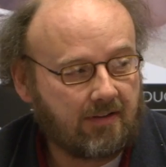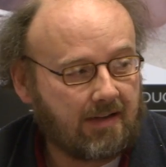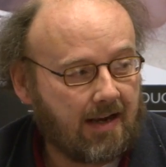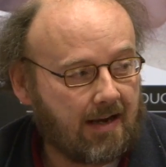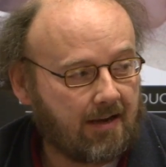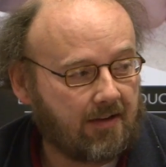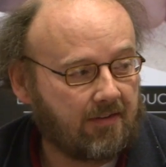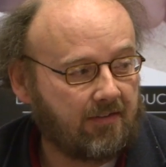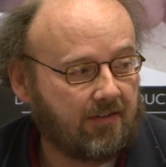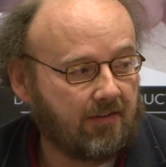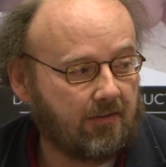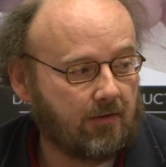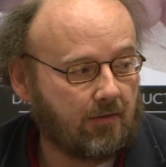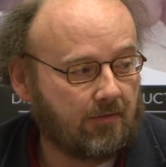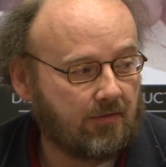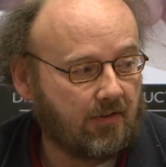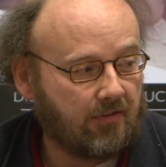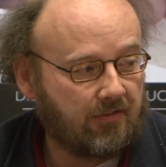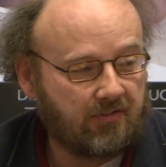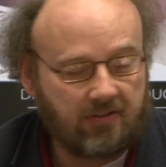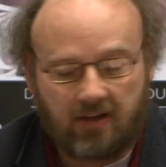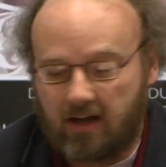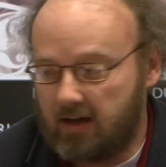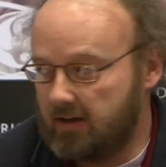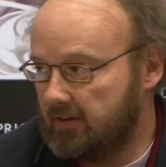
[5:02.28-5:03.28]
analysis of the
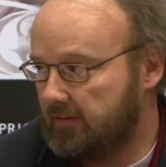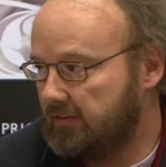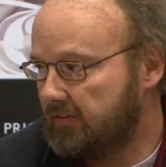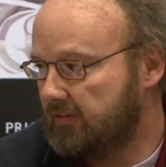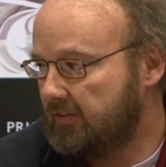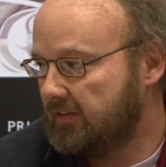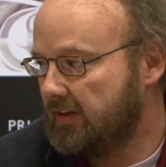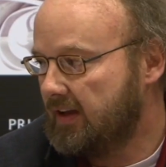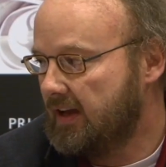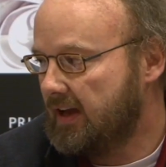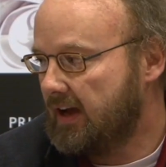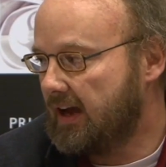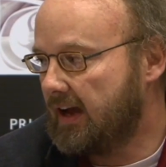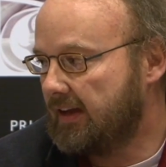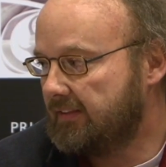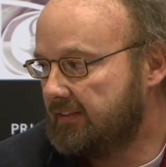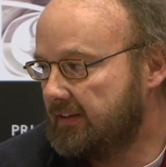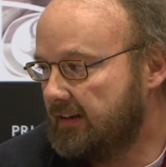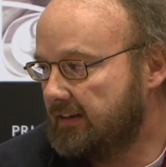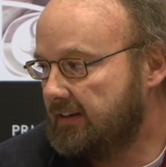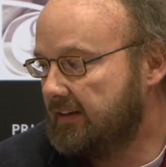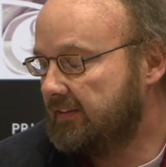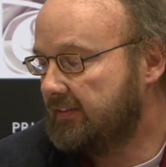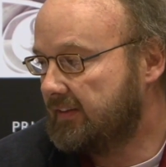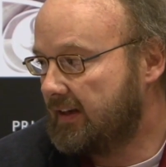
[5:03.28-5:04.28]
sites, I
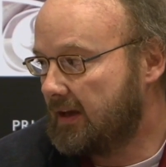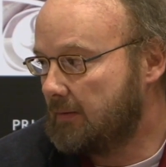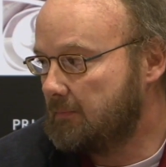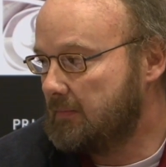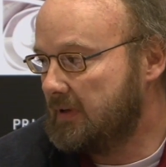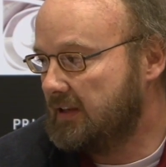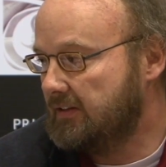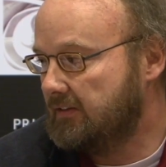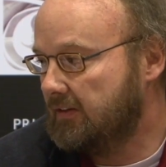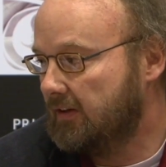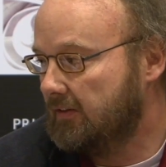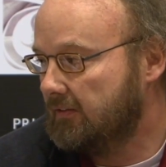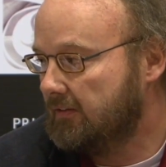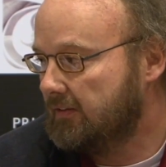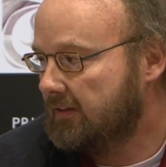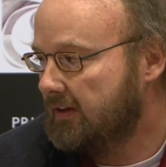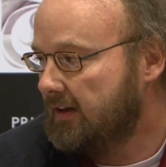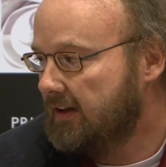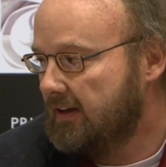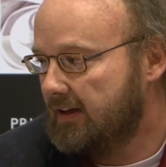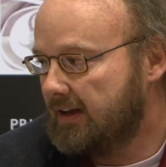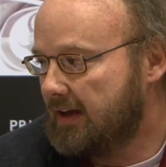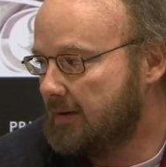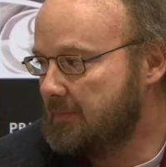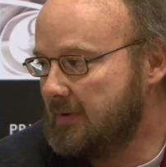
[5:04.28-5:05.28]
think this can be done,
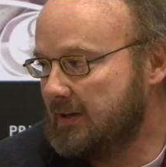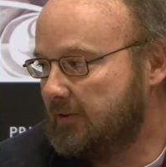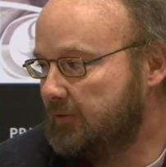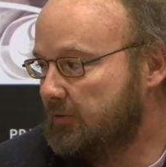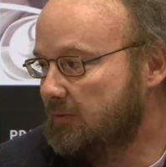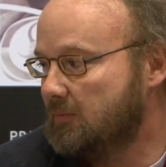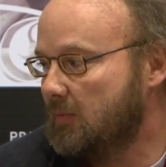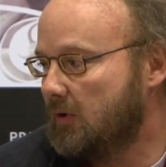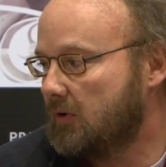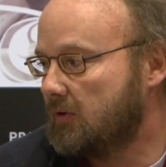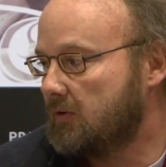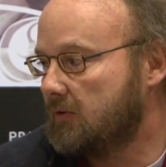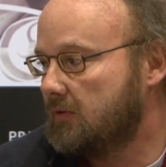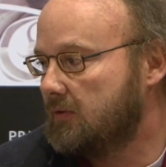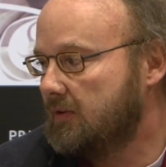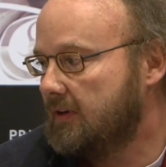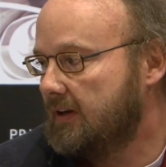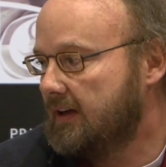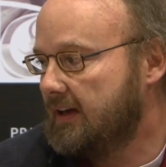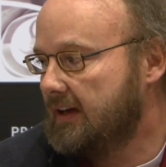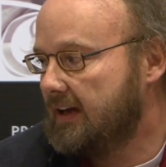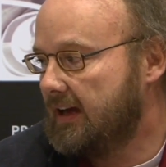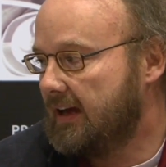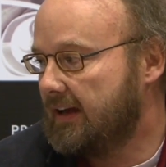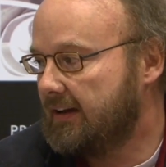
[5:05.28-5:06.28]
I mean, tomorrow.
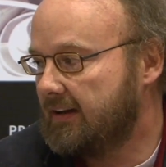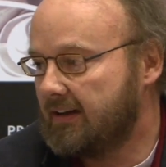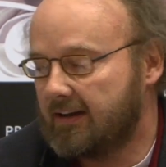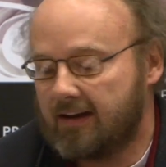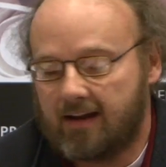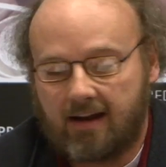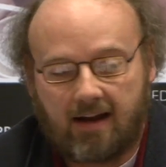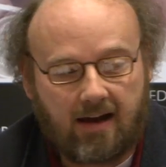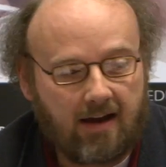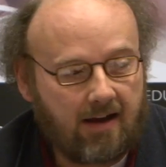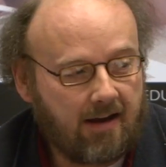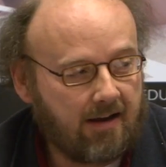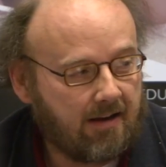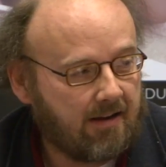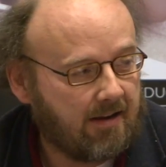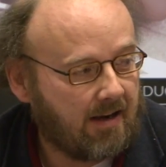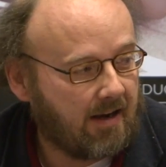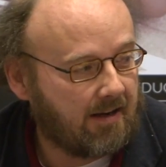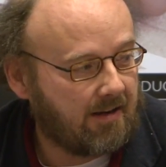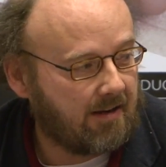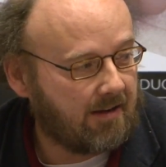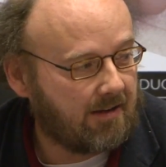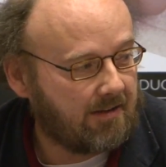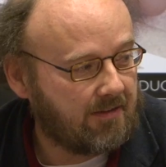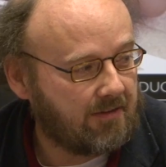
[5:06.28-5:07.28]
And
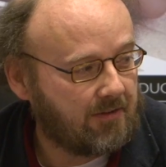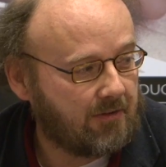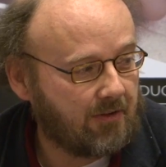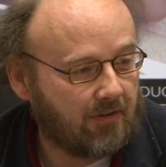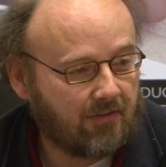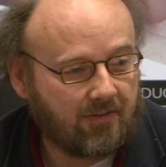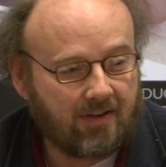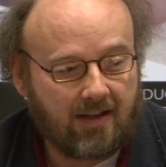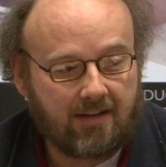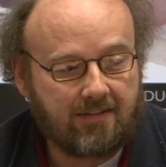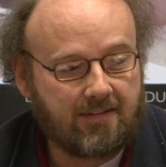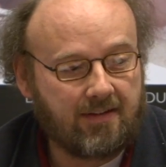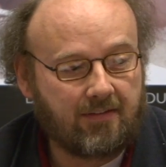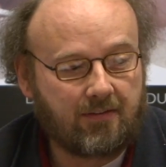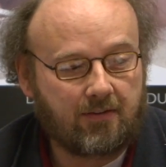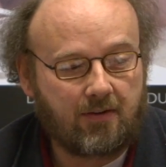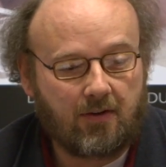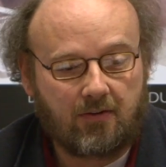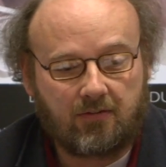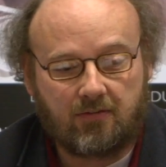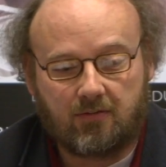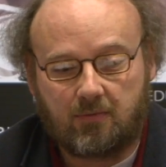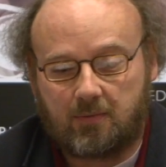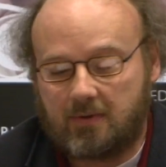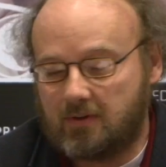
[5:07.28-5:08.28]
I just had
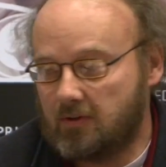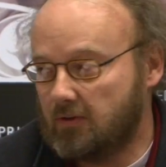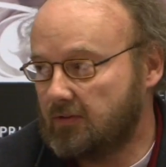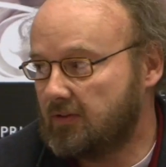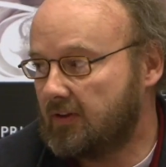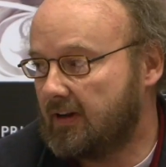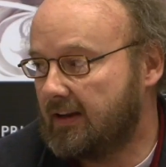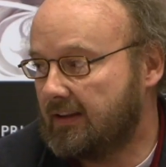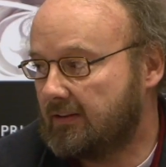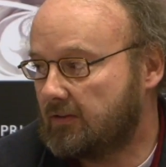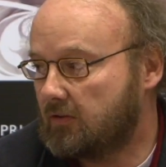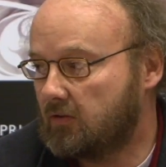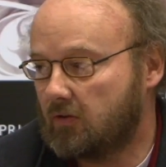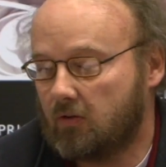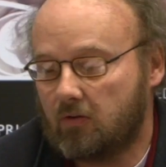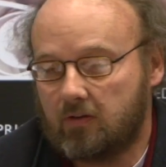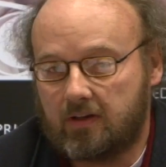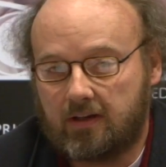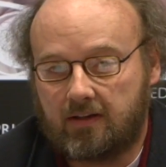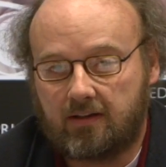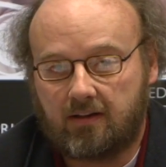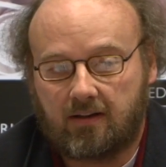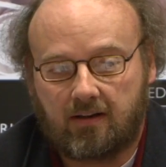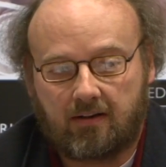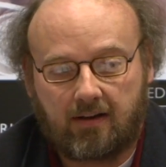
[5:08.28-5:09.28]
discussions with other Red
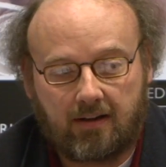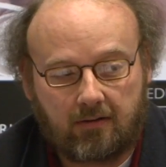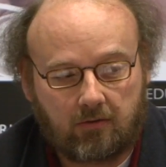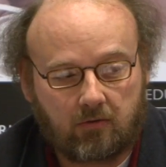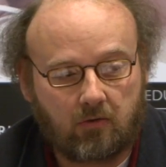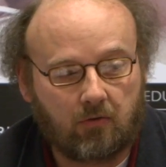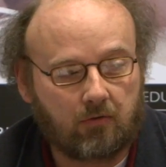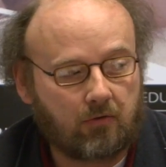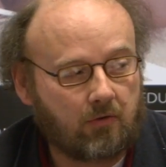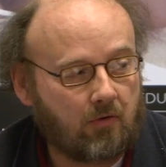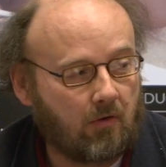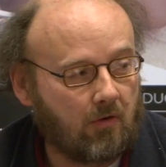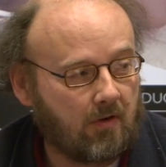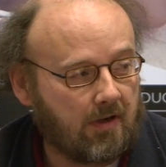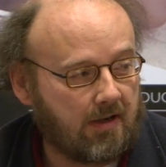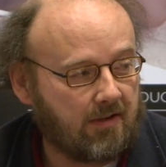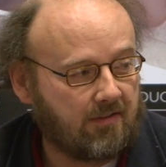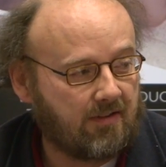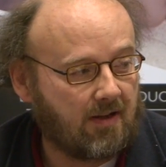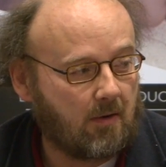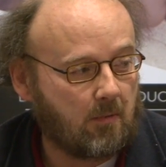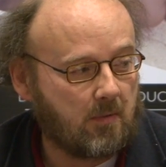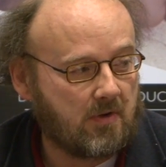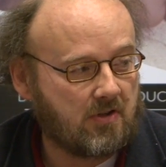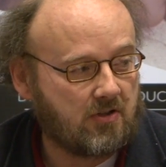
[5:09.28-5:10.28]
Cross colleagues
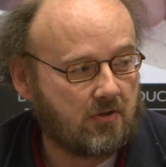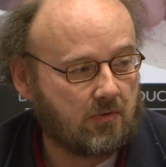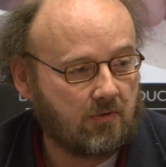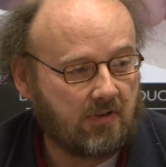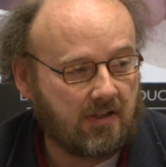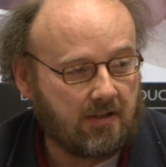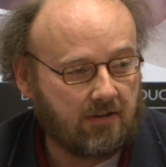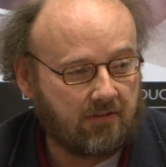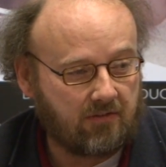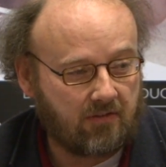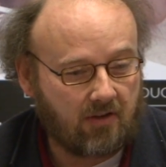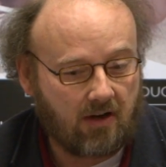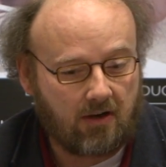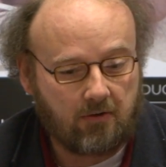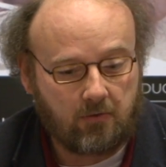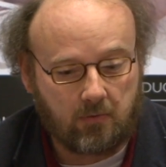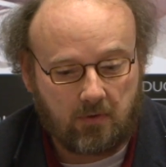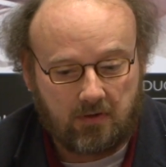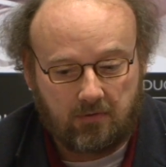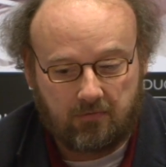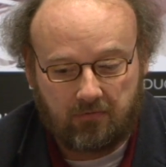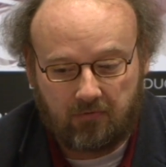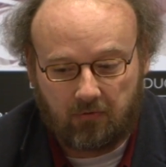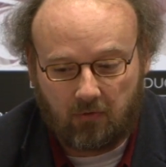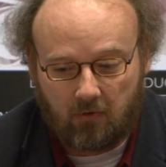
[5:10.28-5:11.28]
that we shouldn't try to
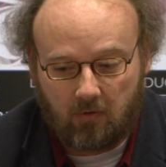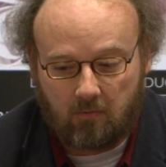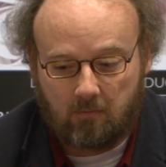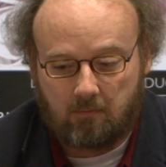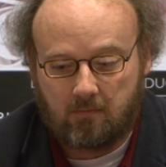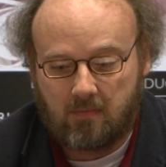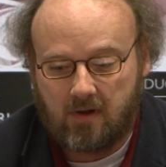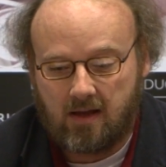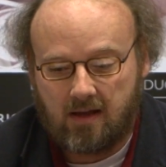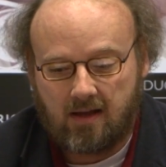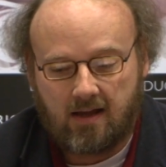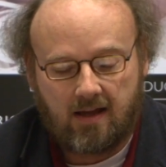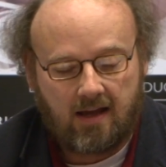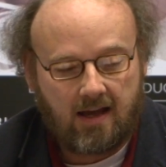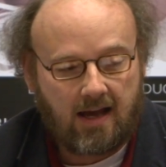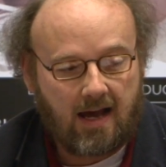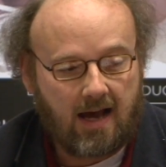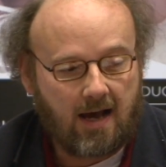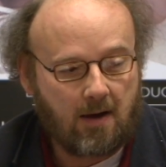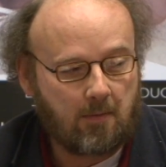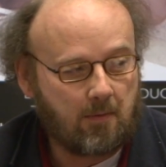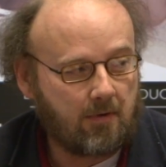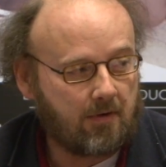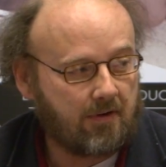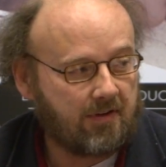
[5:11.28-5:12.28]
inform
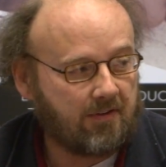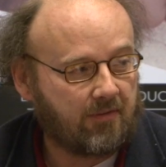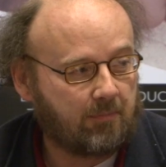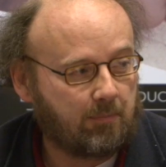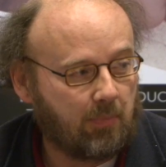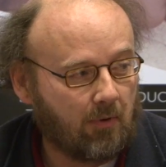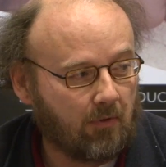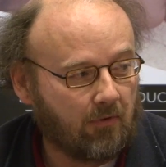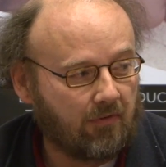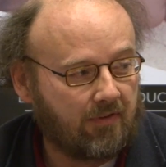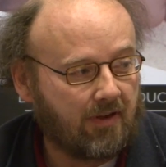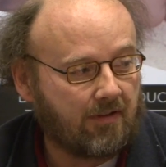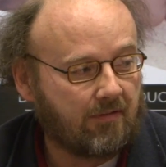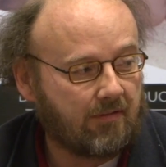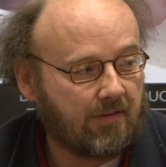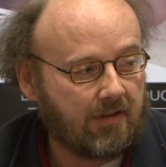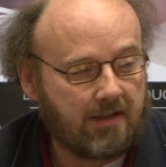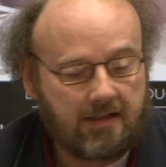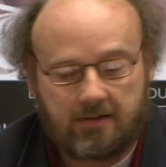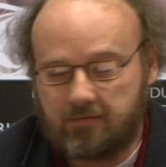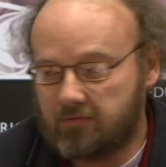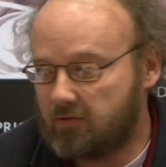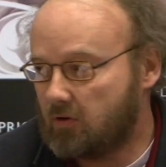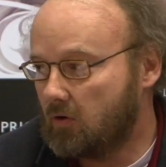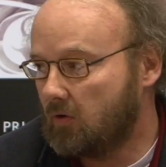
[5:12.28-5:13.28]
our response and
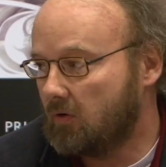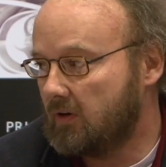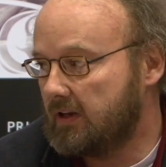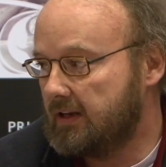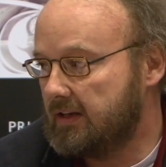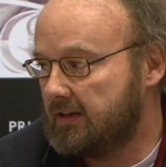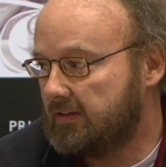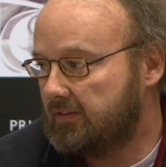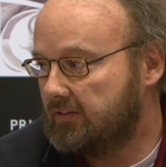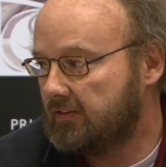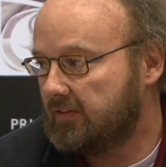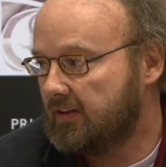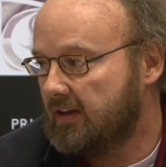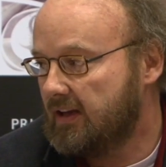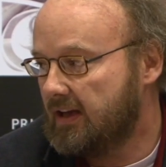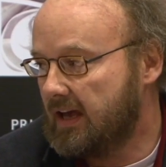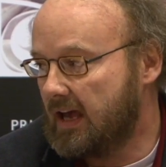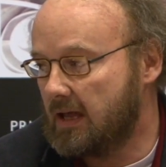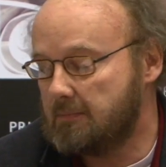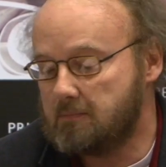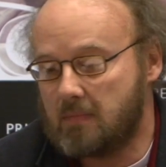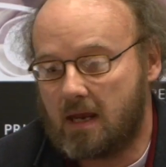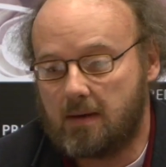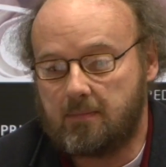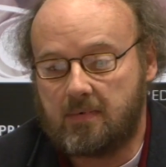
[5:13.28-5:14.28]
relief colleagues
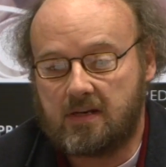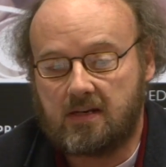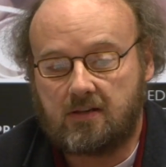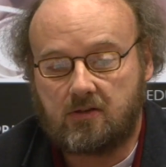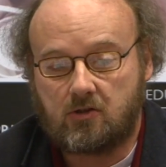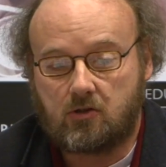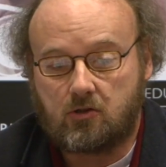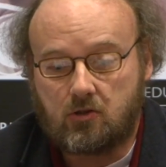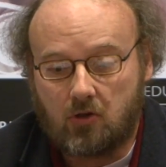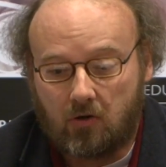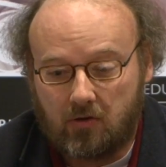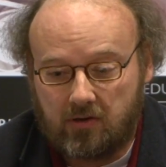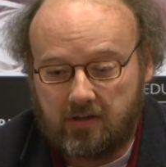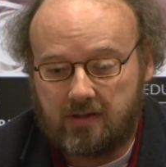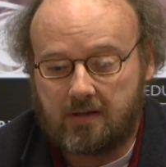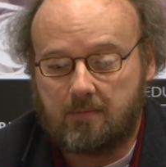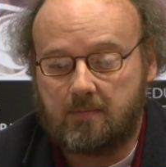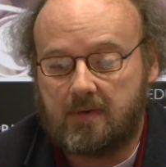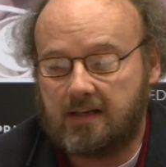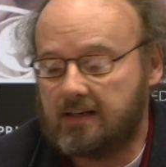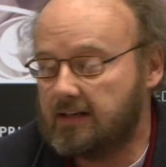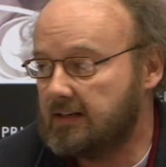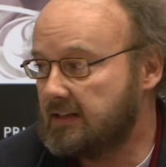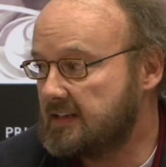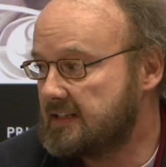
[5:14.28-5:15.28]
and maybe join them
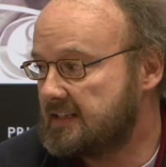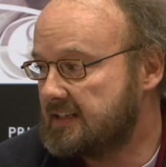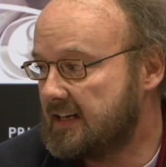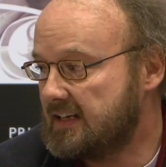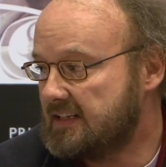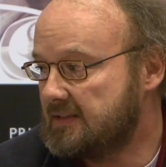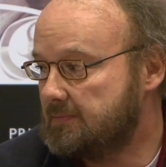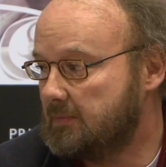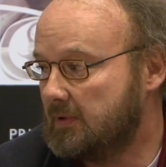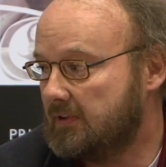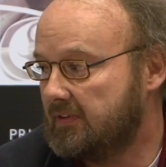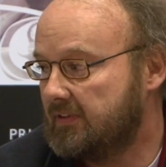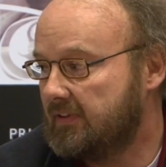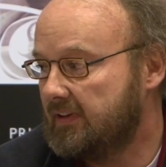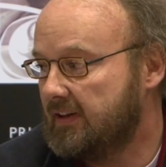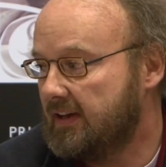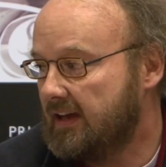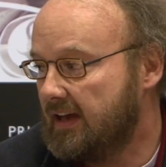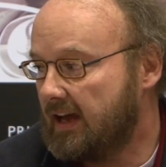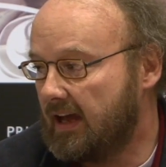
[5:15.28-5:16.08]
in an assessment